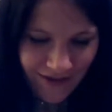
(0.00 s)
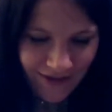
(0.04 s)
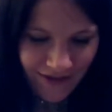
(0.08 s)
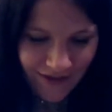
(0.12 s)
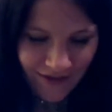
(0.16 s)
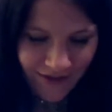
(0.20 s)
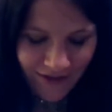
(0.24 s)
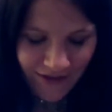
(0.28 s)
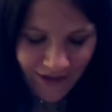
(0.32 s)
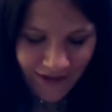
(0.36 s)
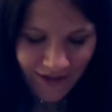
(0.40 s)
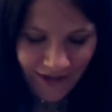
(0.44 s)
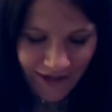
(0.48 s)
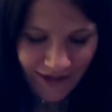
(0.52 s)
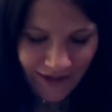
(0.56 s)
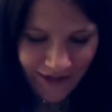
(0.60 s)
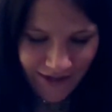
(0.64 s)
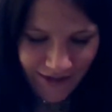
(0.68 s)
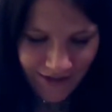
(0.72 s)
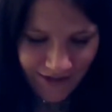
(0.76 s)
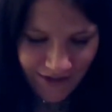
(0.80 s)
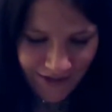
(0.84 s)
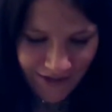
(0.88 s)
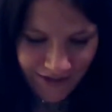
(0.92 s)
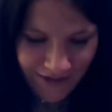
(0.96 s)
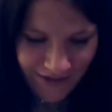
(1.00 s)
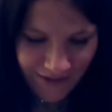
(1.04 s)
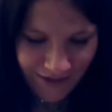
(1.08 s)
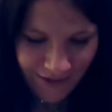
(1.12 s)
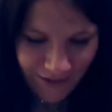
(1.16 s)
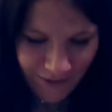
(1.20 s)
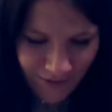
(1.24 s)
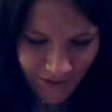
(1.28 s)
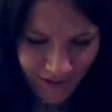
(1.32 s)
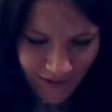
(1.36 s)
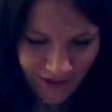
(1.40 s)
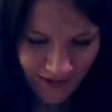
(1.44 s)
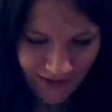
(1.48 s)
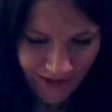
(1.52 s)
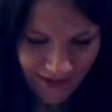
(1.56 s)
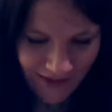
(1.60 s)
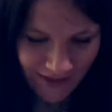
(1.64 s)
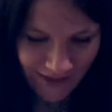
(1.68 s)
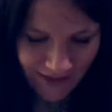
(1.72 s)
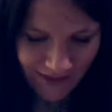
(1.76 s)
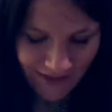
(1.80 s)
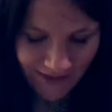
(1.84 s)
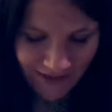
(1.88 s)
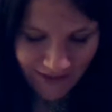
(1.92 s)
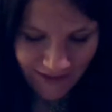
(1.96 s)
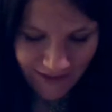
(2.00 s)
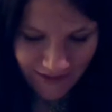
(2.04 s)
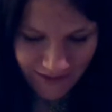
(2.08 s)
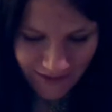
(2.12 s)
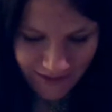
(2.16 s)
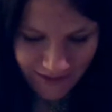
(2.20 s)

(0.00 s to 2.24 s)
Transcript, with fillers: Alrighty. I don't know what this is.